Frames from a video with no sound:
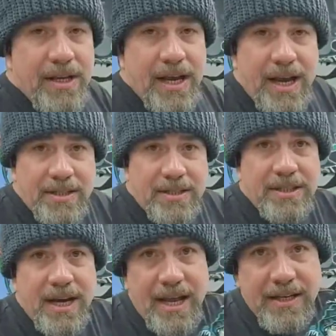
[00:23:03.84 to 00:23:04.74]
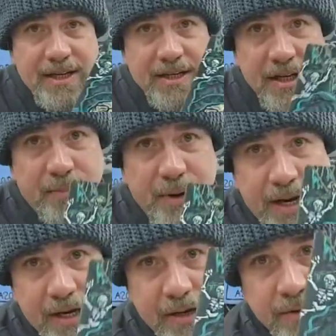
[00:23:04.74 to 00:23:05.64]
yes, Chad did get a
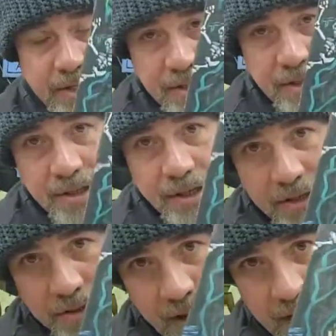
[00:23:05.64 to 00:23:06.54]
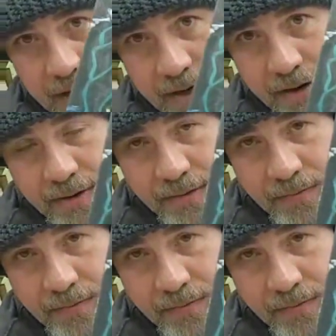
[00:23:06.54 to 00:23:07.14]
painting recently. It's right here,